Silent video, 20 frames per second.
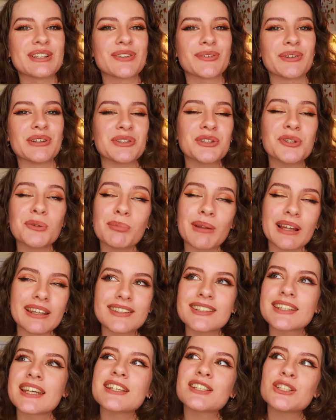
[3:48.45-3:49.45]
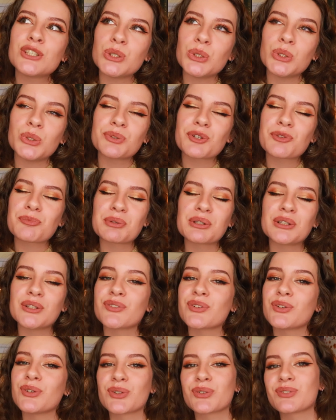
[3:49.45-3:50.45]
so I do plan to get to a sprinkle
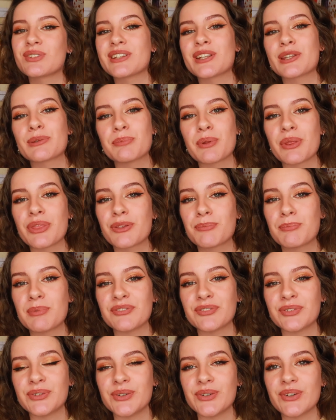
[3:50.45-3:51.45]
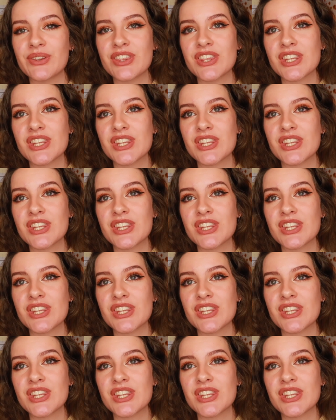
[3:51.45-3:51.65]
of sorcery this month before